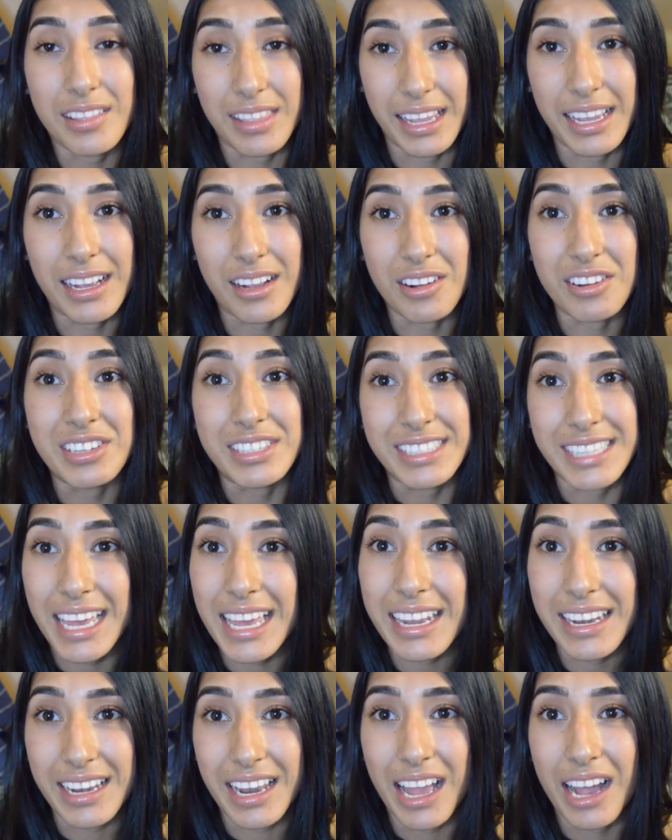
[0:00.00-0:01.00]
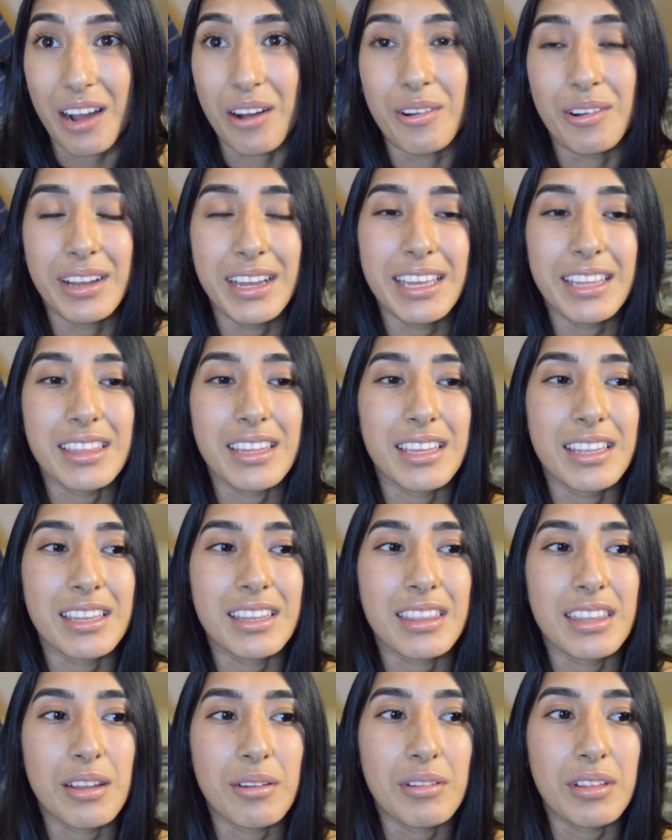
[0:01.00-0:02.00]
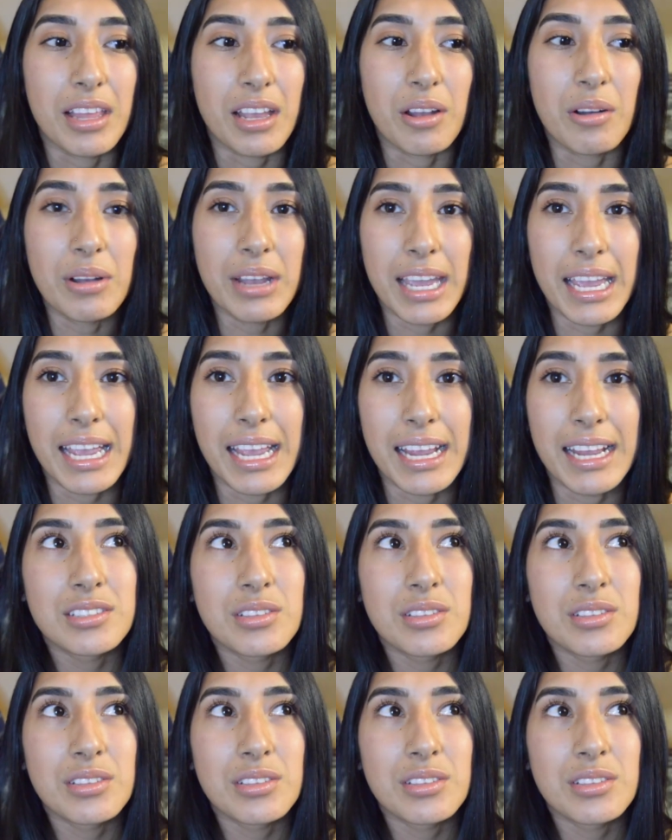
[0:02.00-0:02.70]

like are dead now. And then they were like, okay.